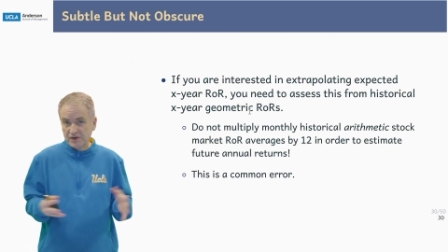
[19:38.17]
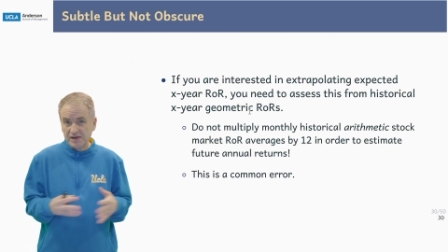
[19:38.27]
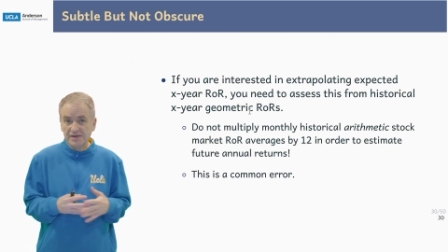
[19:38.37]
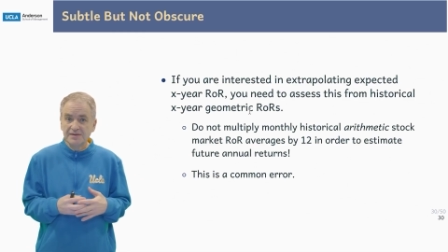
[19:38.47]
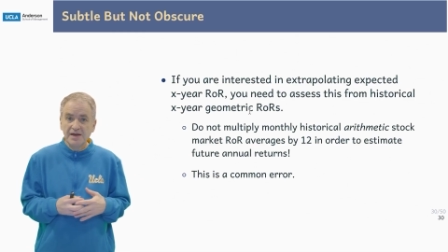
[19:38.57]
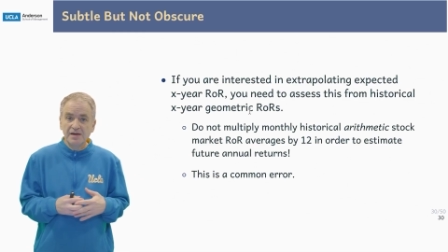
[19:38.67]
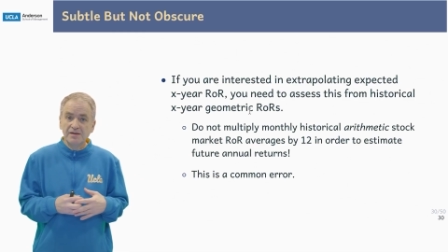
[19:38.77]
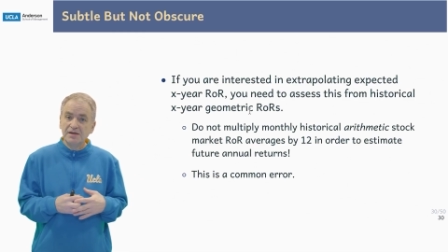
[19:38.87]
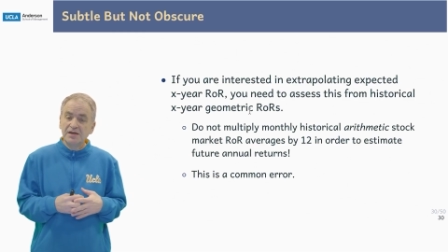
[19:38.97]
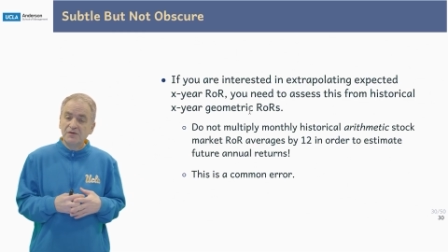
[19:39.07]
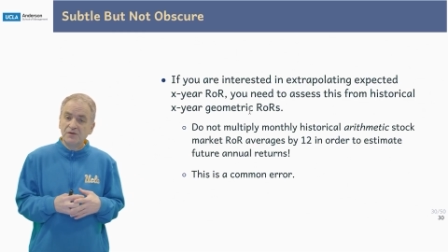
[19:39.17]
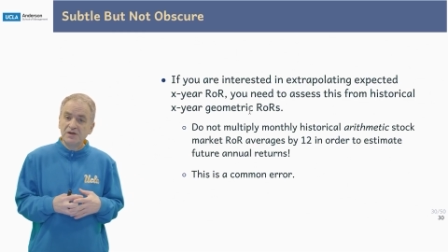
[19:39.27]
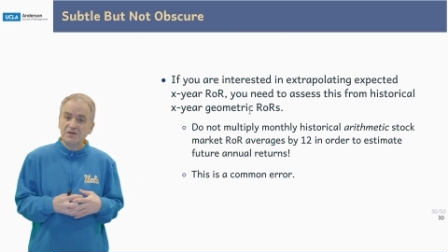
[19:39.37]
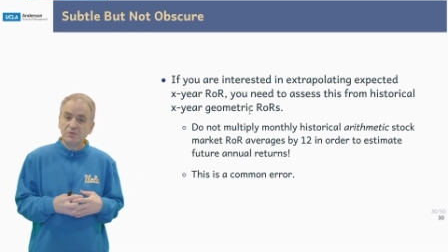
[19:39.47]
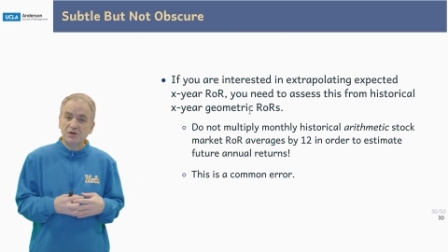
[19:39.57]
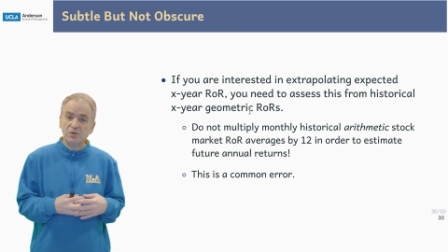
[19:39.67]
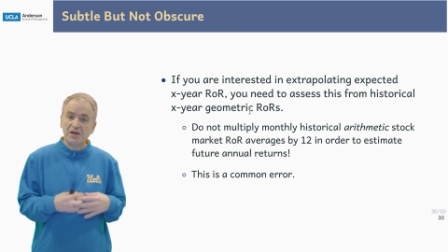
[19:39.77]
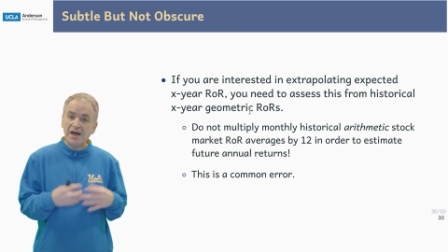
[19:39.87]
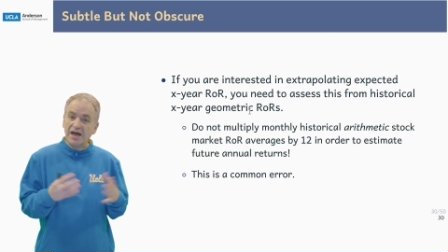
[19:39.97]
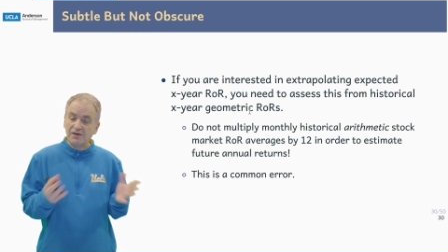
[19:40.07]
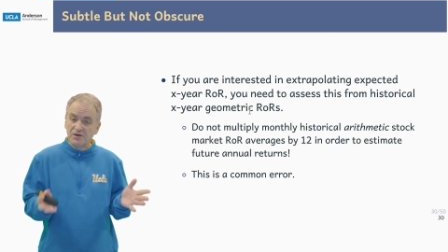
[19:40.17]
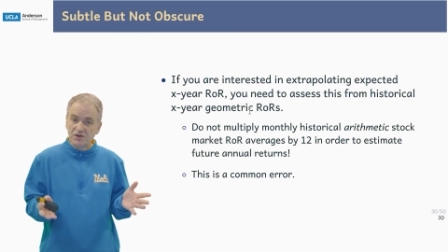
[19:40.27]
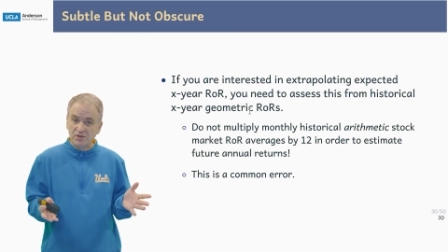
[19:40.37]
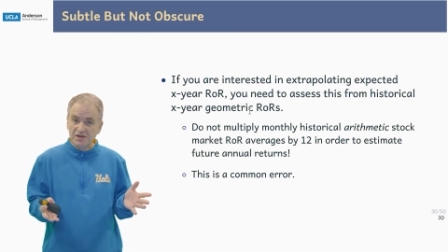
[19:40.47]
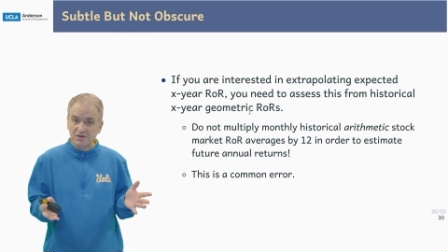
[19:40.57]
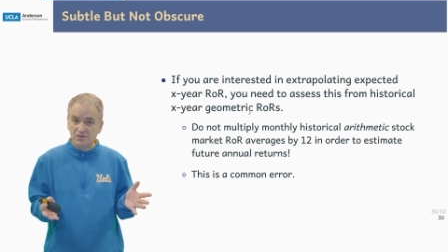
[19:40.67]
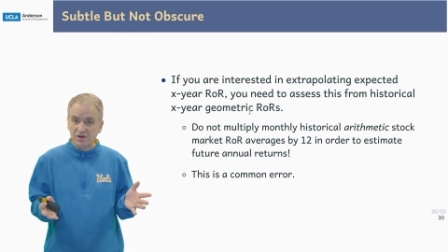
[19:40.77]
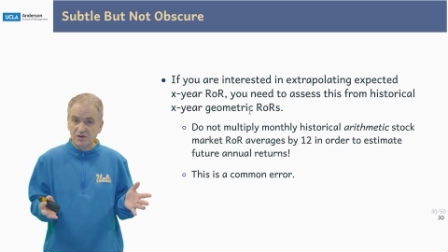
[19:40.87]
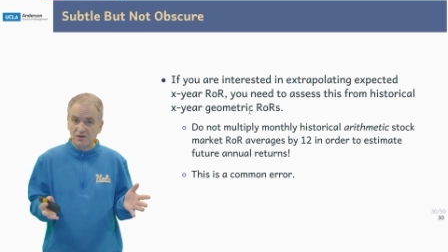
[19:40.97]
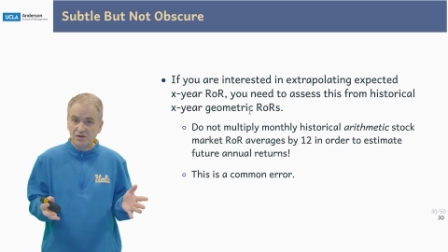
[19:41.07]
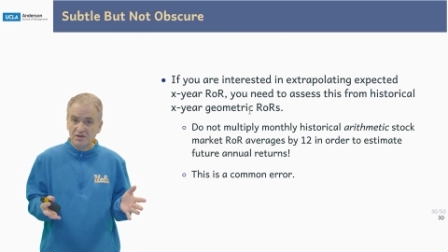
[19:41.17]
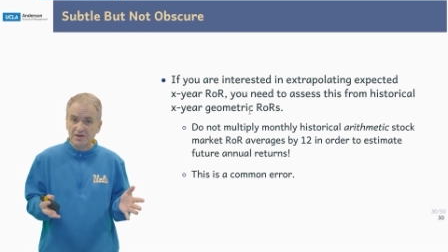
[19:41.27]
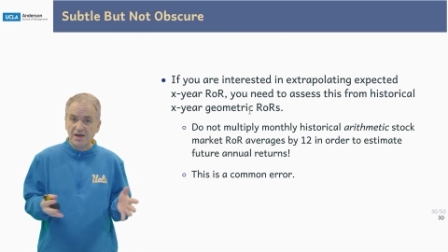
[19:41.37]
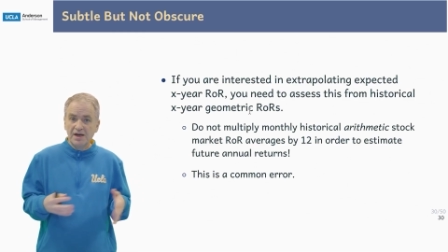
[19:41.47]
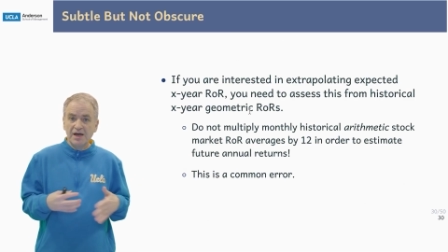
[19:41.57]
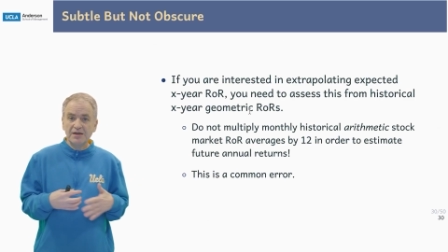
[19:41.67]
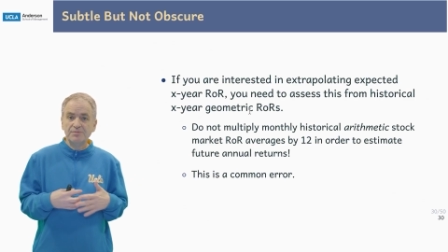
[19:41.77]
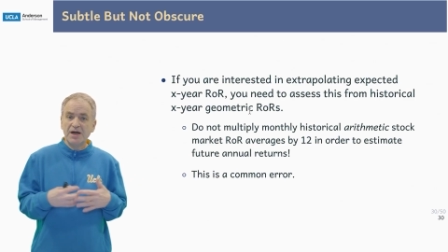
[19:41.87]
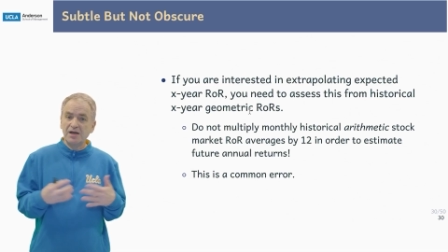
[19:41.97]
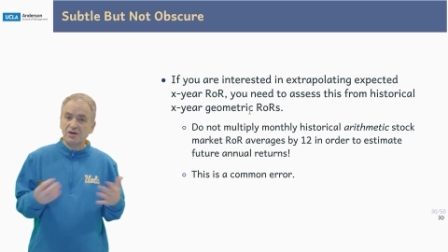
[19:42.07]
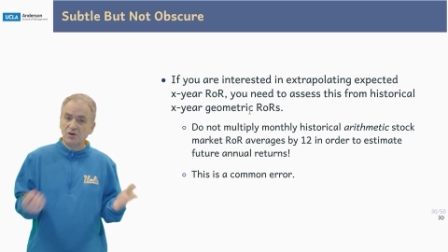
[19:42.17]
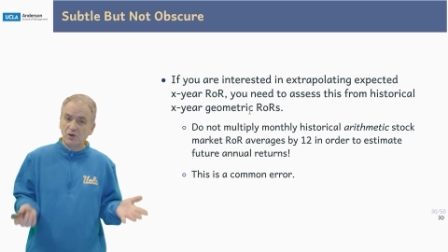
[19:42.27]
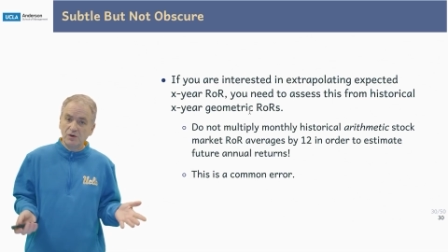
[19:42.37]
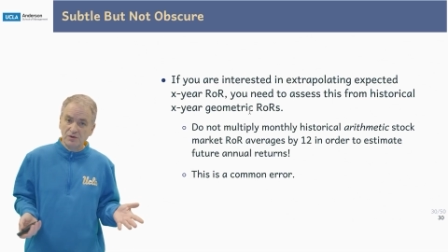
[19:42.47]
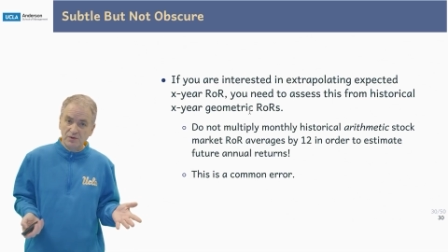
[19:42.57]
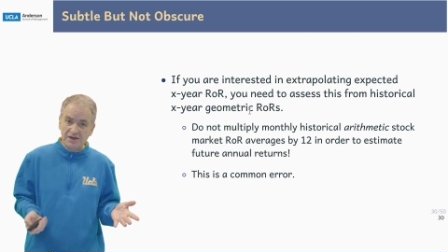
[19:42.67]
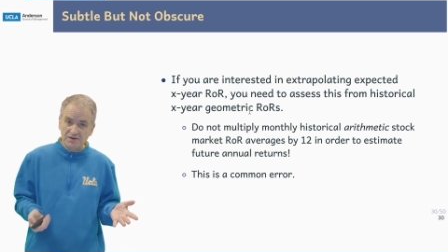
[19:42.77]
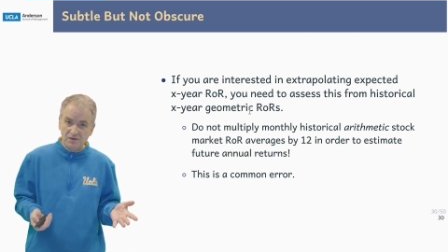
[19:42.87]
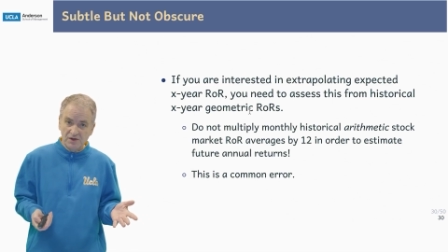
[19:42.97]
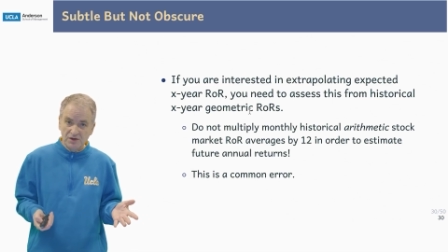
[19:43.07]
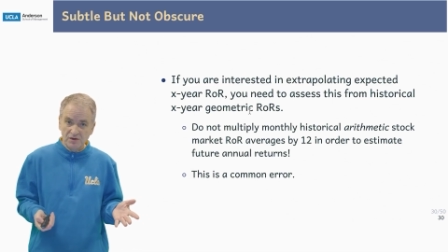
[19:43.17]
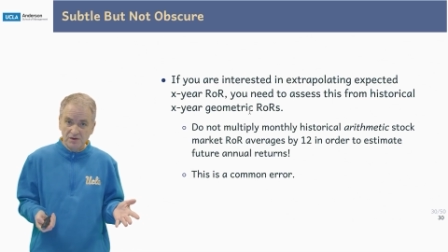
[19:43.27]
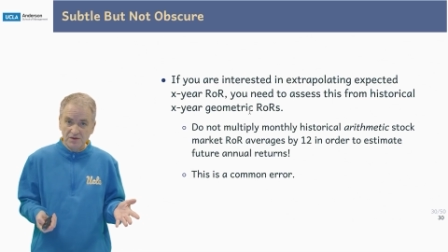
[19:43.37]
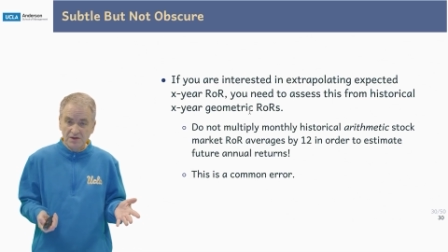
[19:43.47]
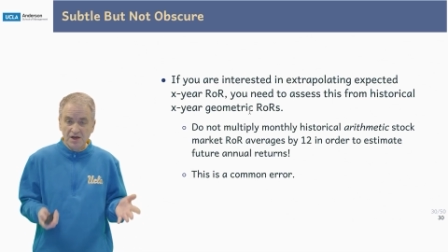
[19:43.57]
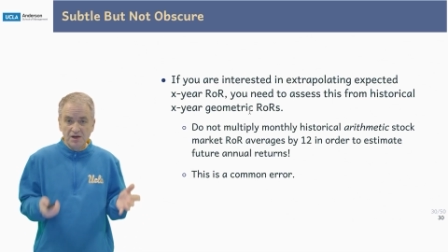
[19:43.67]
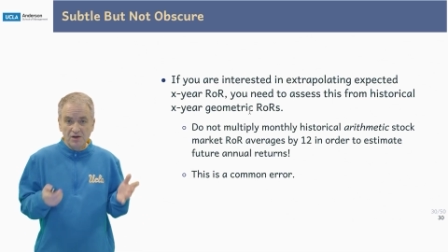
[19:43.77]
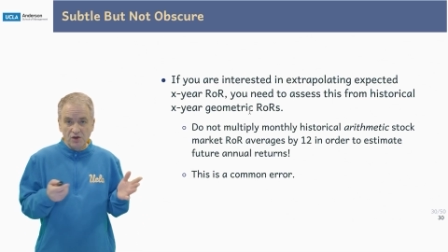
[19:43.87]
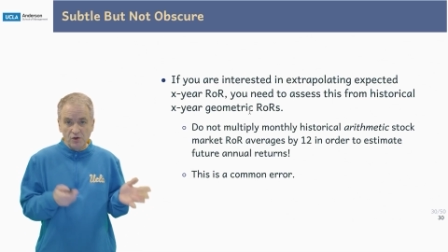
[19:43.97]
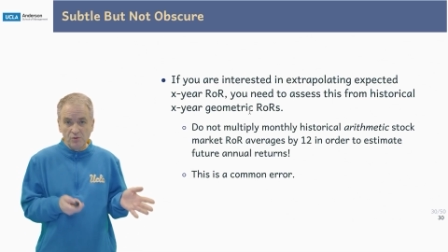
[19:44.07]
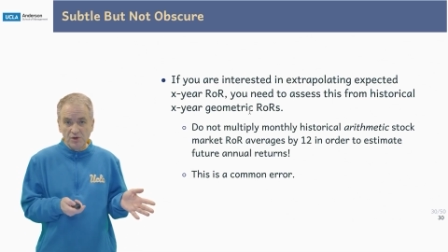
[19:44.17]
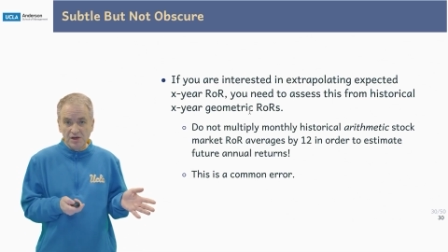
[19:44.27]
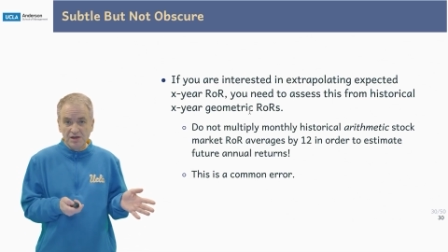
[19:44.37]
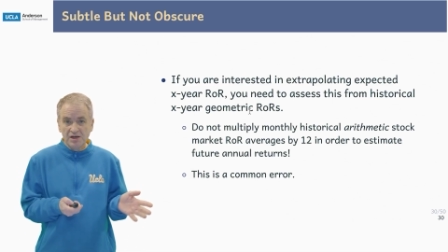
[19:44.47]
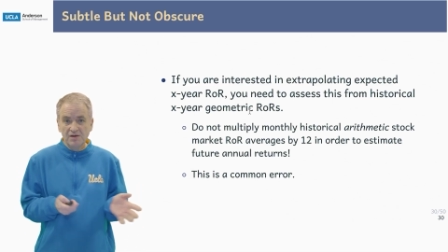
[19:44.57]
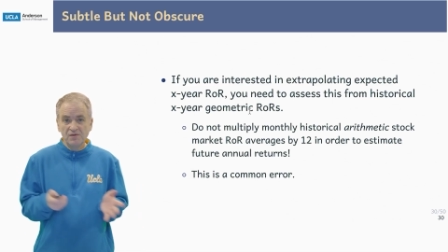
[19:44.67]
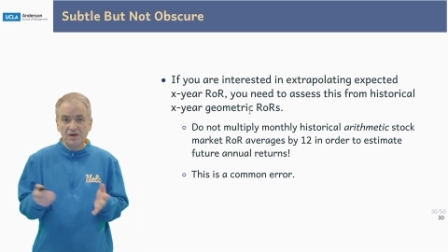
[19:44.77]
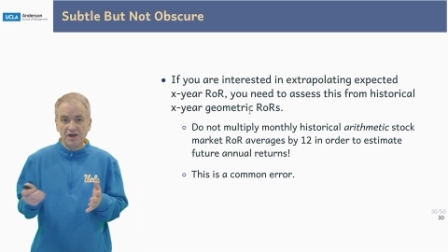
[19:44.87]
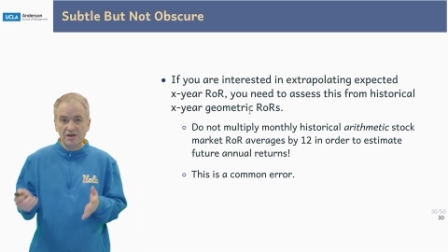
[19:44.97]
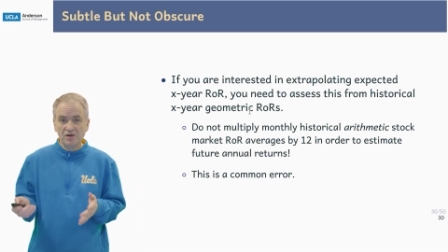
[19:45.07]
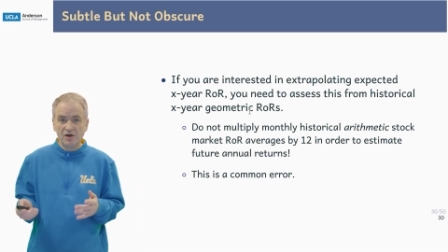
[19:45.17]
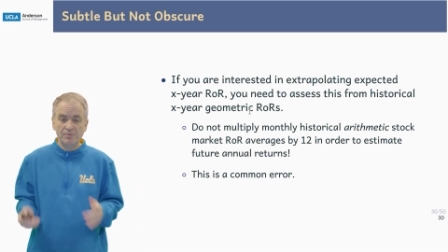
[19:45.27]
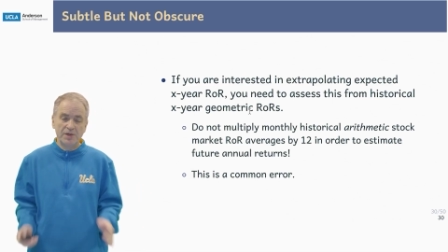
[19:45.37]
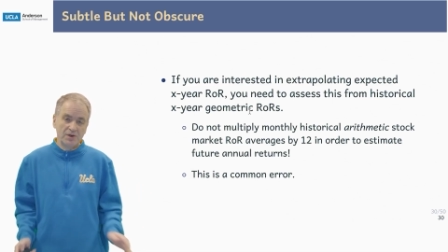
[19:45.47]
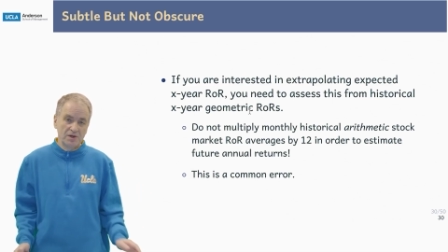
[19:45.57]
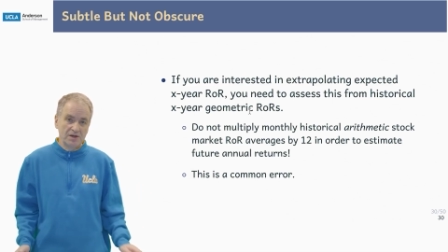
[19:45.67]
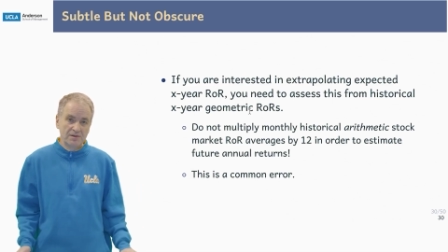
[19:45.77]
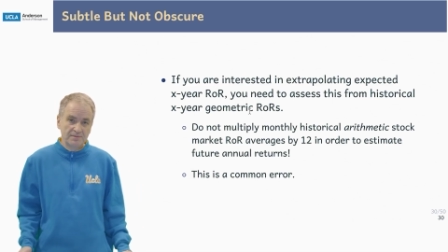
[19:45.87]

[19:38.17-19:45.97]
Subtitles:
That is, the difference between average rates of returns and buy and hold rates of returns, cumulative and compounded.